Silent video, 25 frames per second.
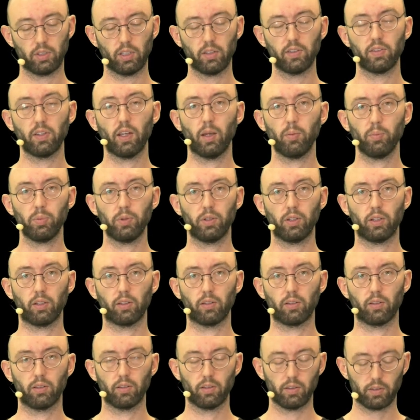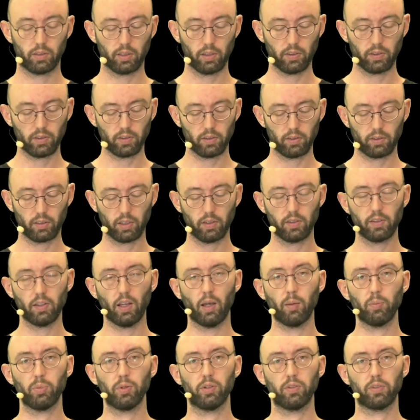these
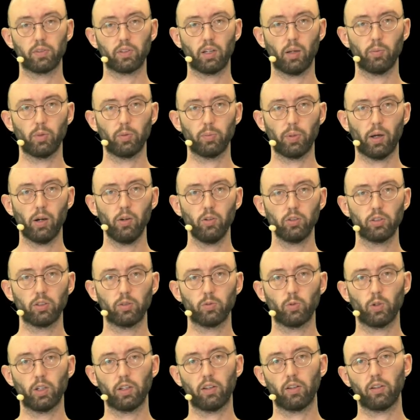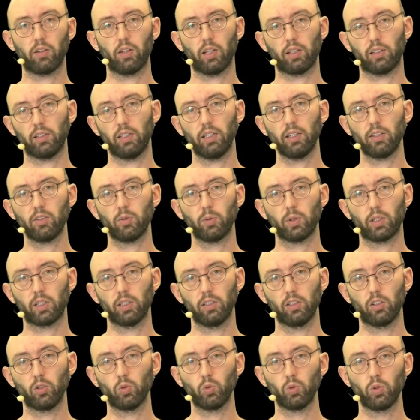samples come about and what techniques we
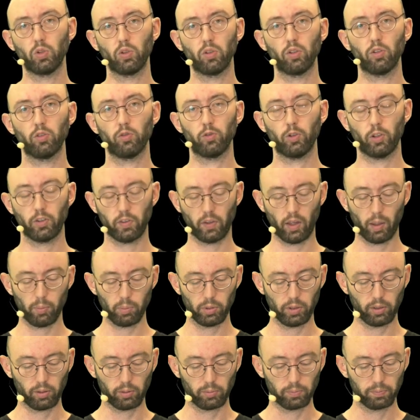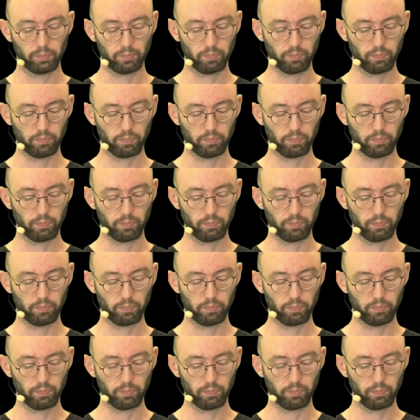can use for sampling.